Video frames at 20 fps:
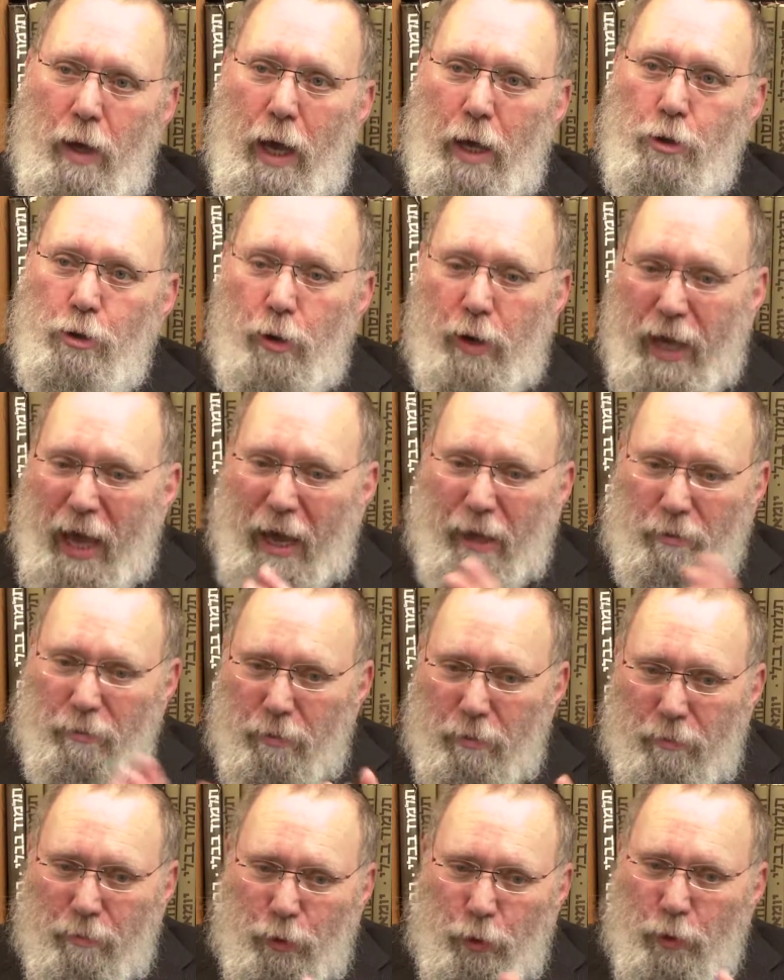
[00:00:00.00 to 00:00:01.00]
And you
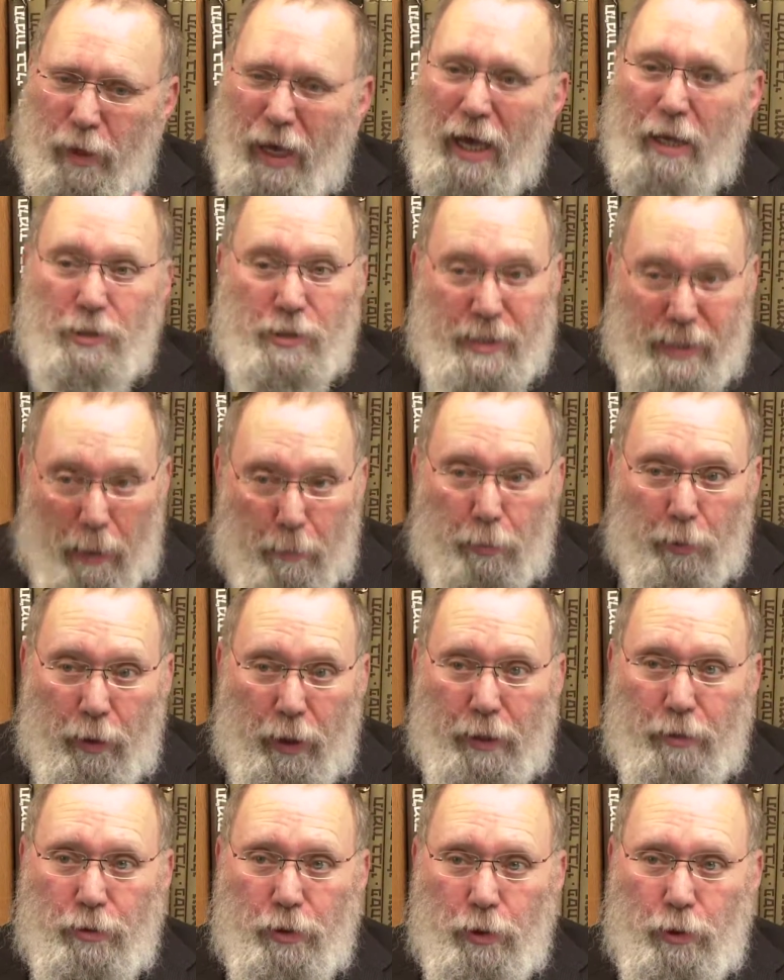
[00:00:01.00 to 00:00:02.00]
can't
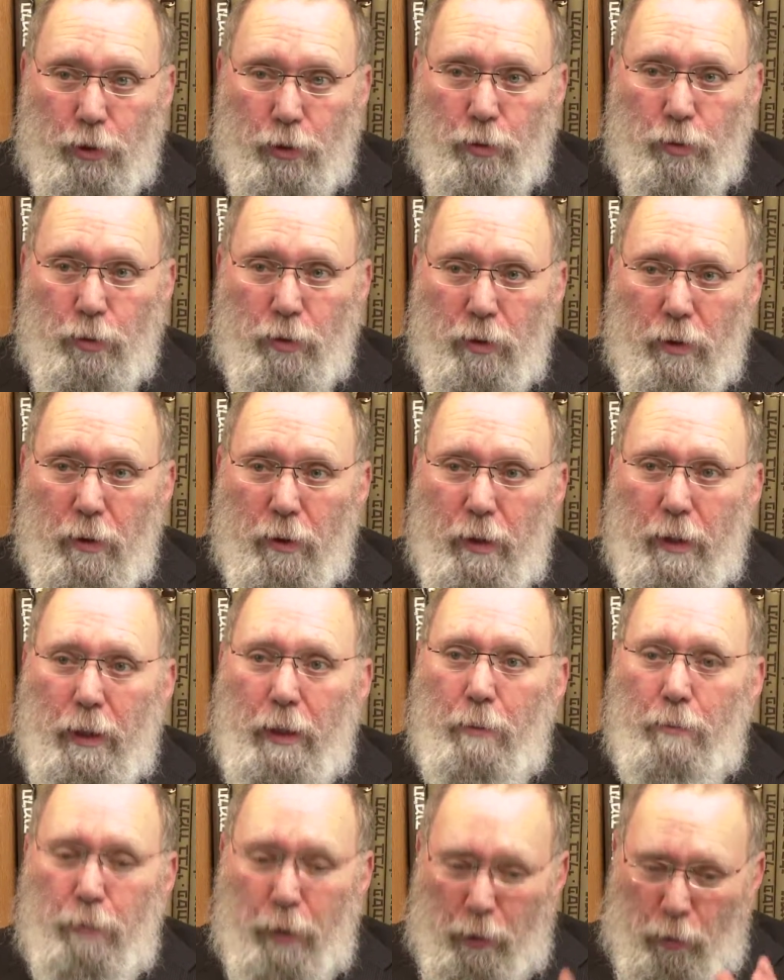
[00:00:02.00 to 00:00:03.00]
separate the two,
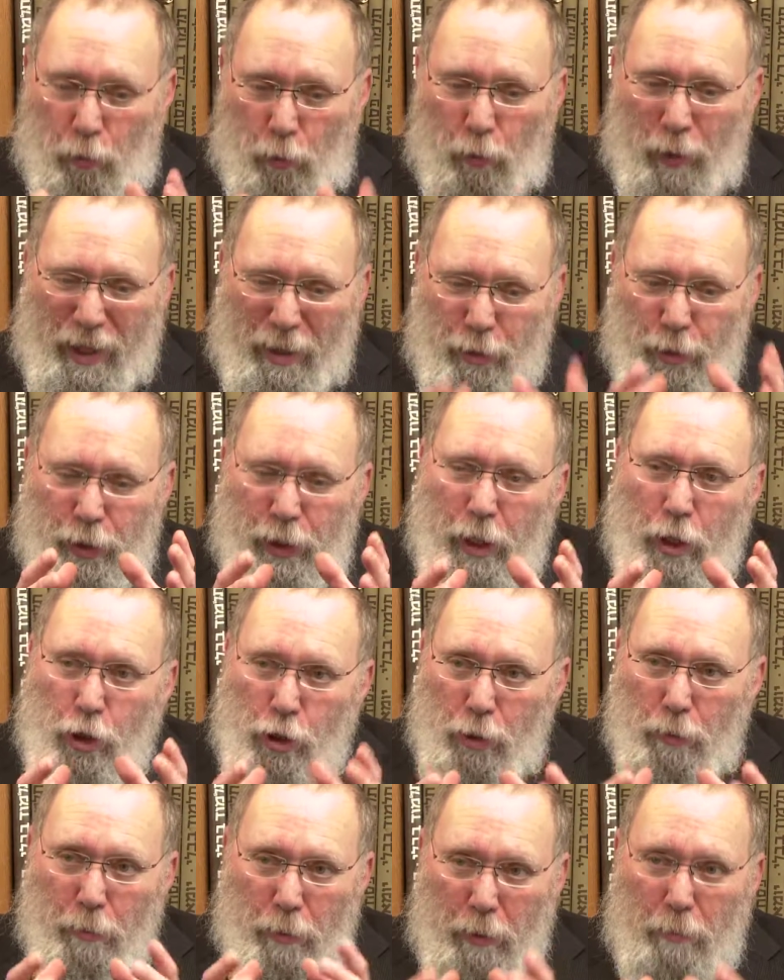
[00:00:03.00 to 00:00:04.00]
but when the
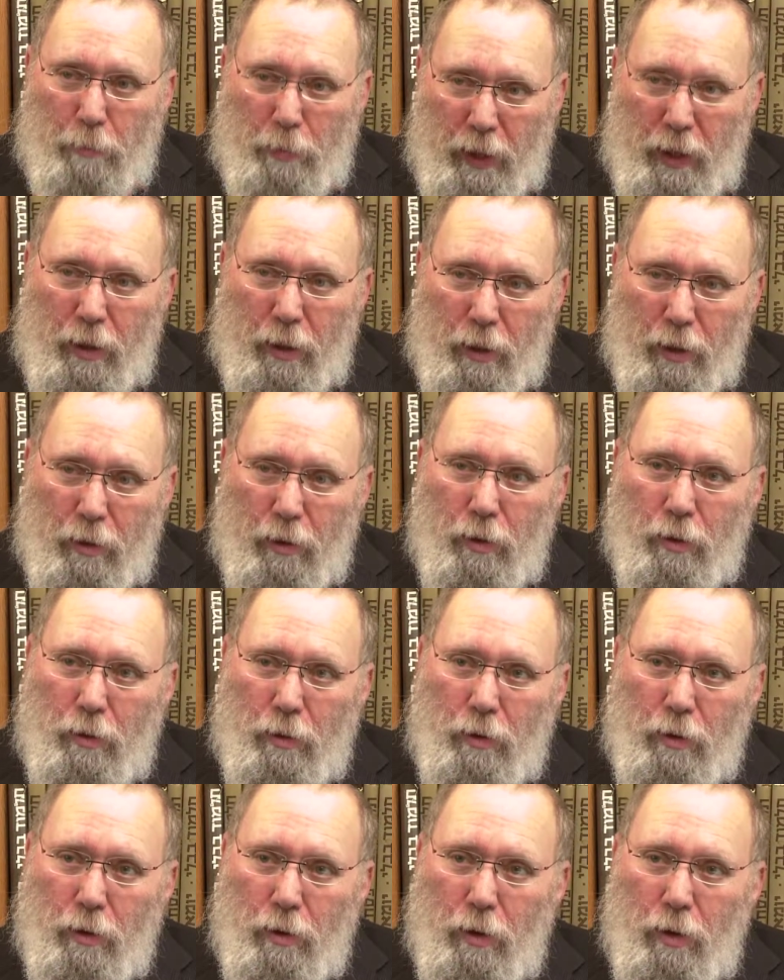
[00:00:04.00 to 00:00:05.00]
human being,
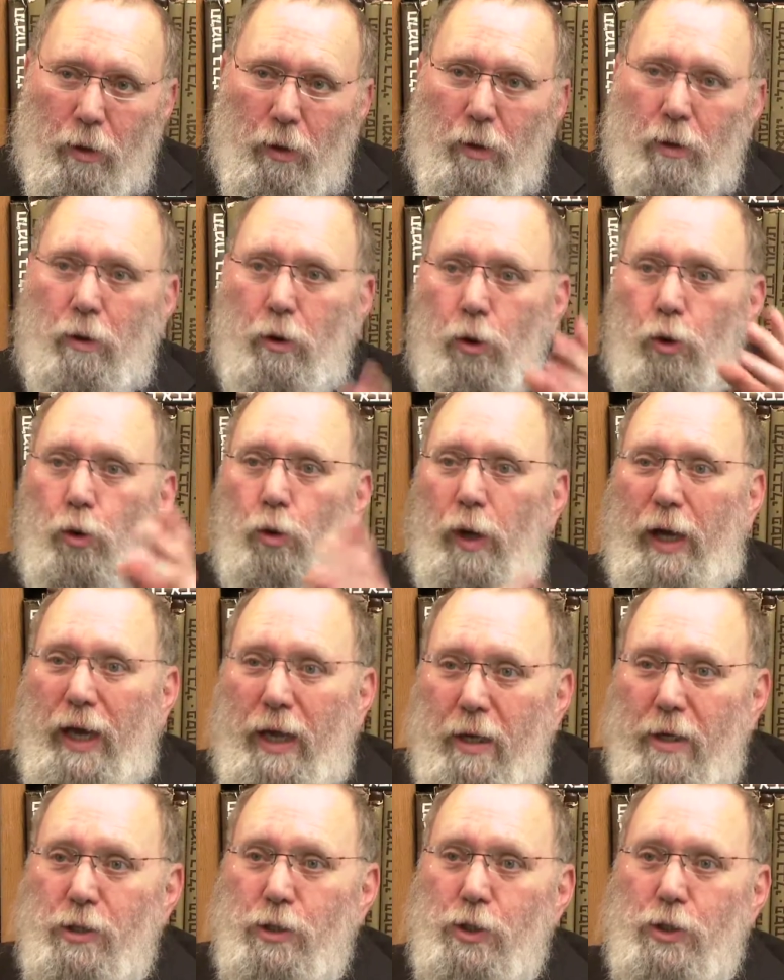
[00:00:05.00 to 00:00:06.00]
who
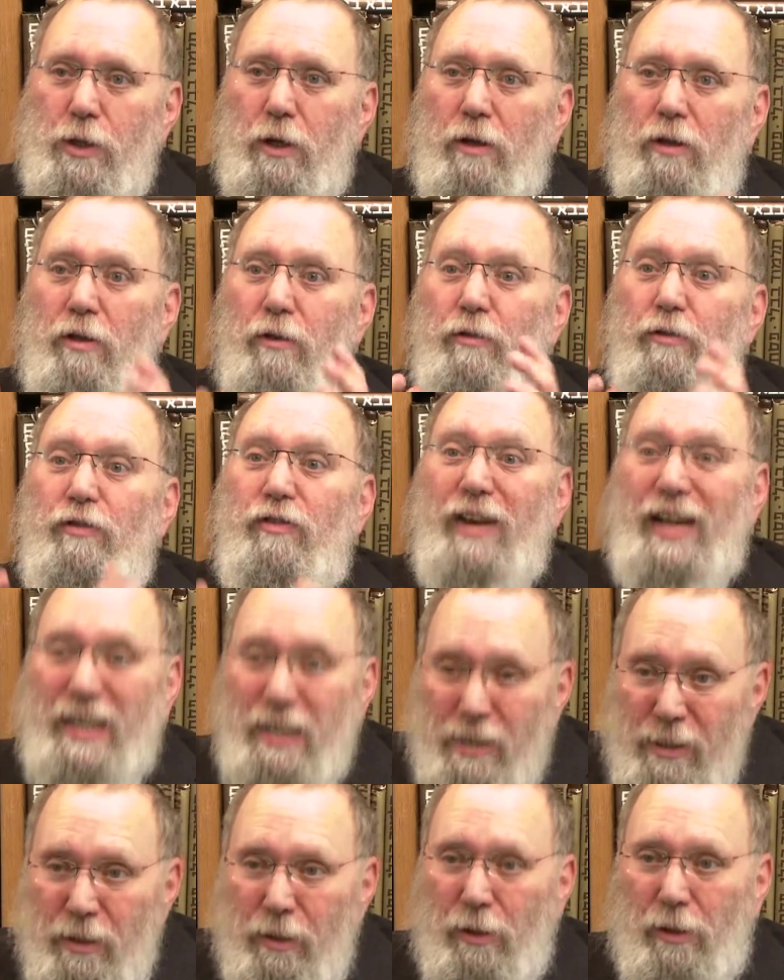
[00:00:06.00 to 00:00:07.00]
is the
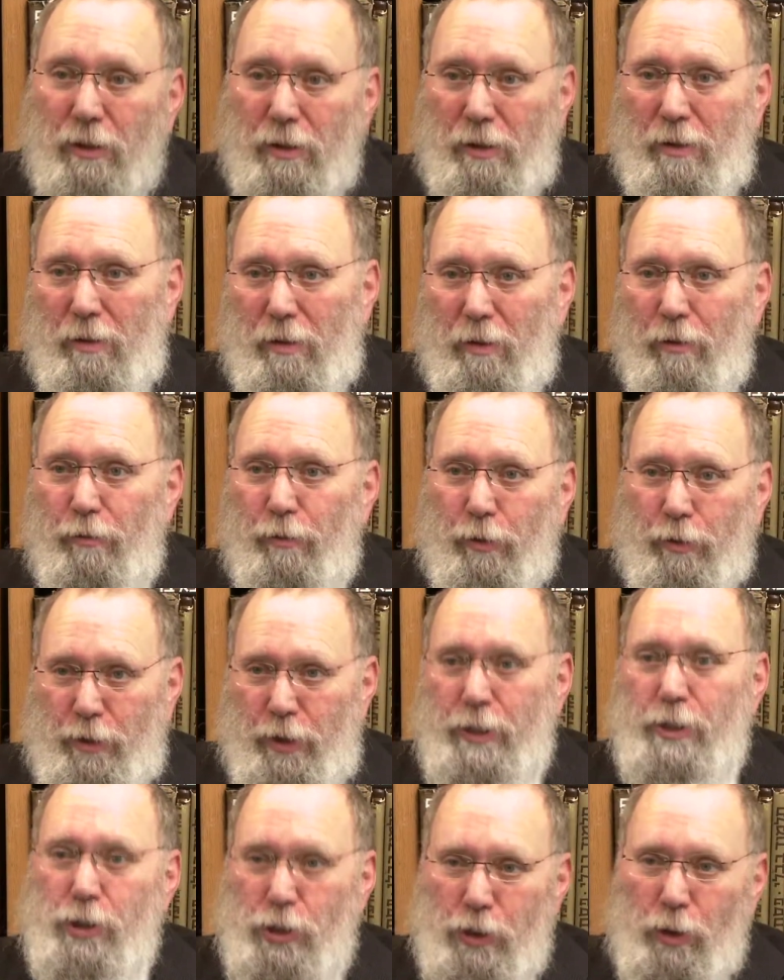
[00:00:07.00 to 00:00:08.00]
vessel for
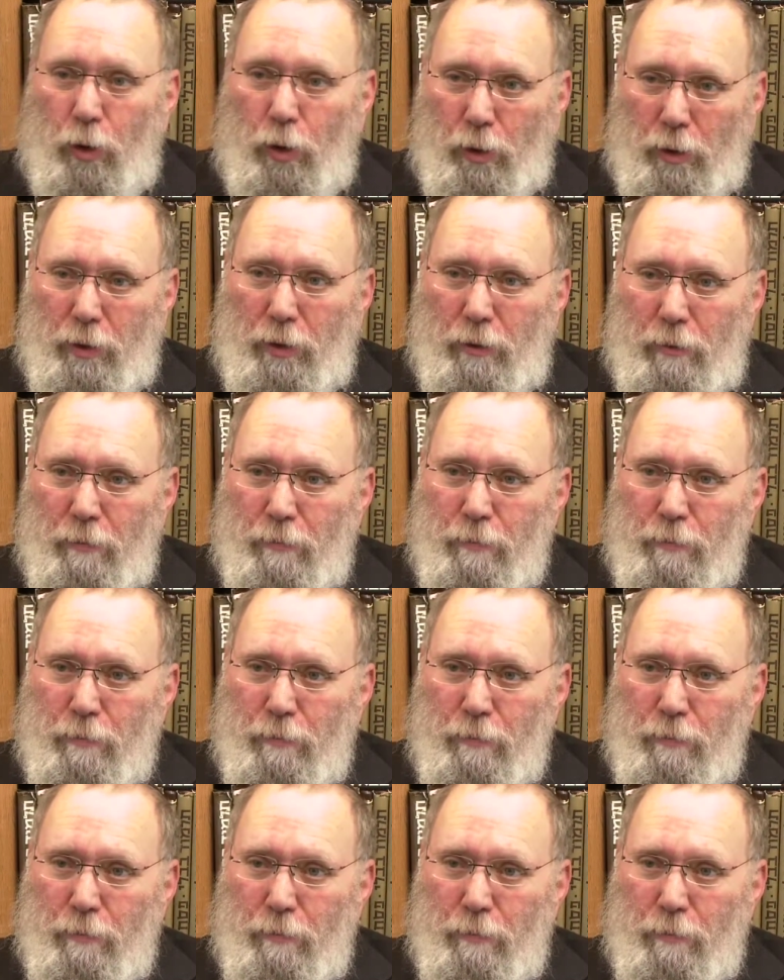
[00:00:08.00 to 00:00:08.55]
this soul,